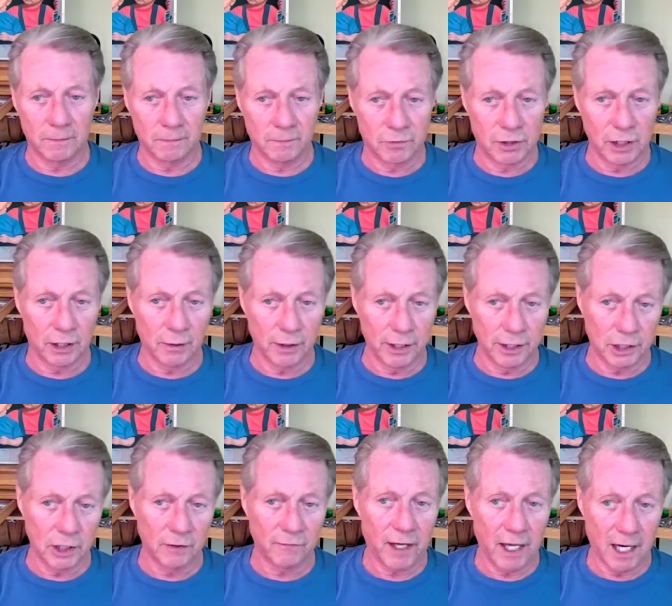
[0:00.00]

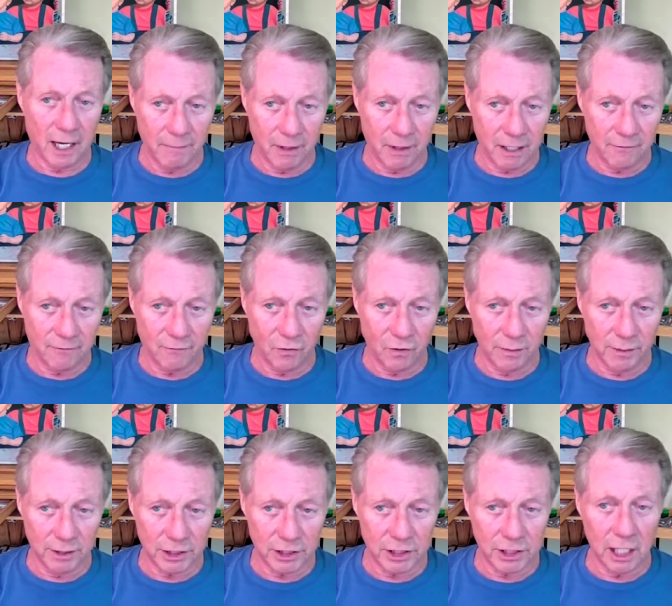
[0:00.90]
generation of antibody
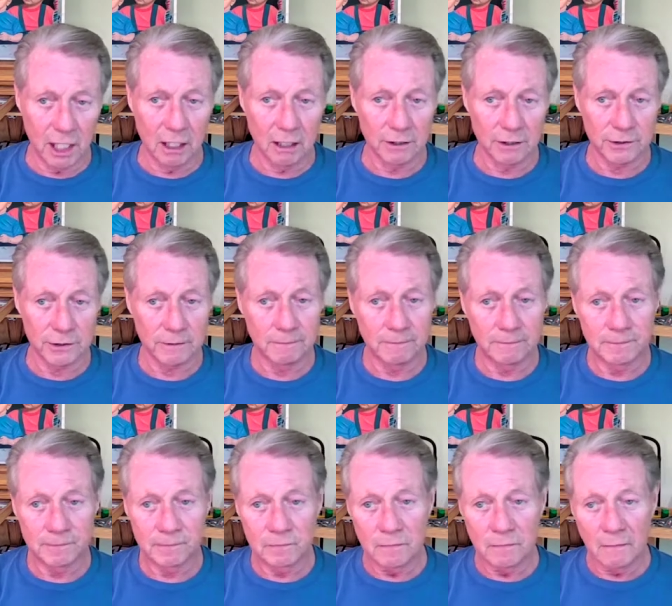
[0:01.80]
forming cells.
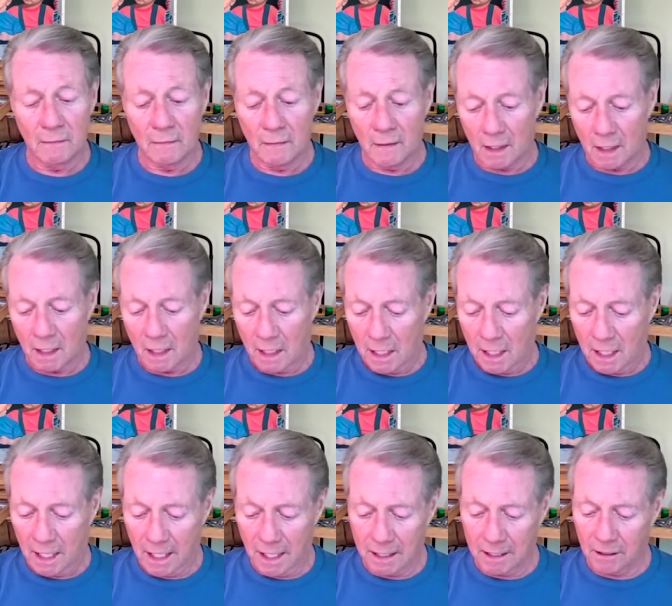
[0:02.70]

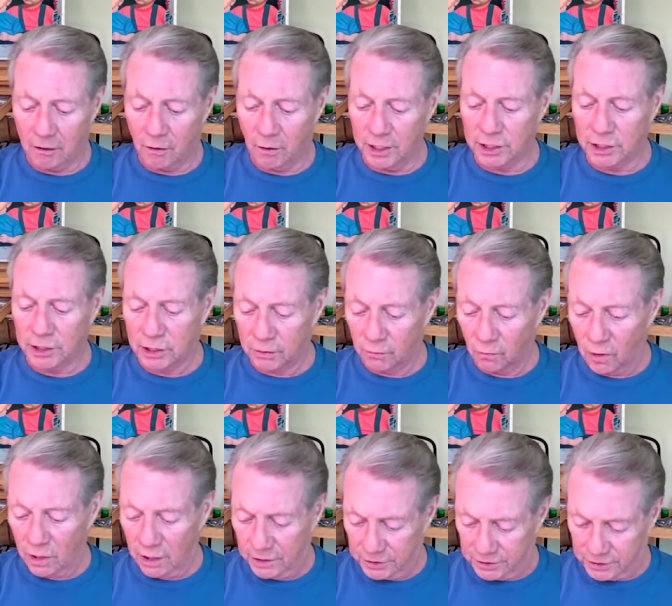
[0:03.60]
And the question
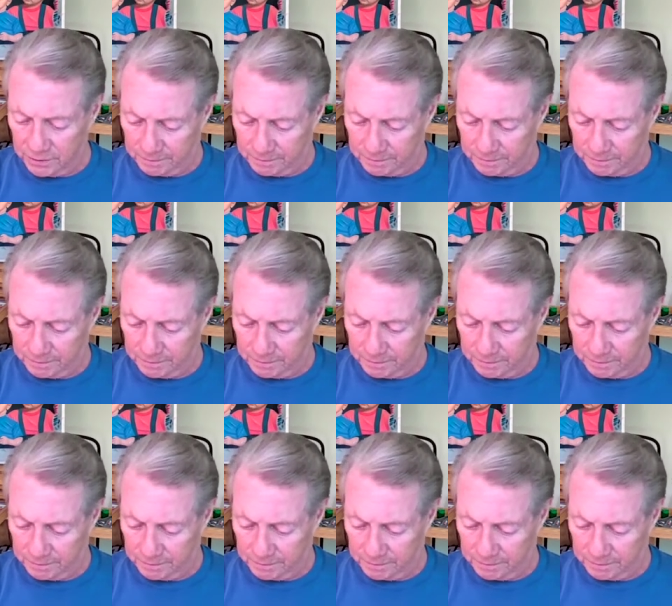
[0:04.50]
was,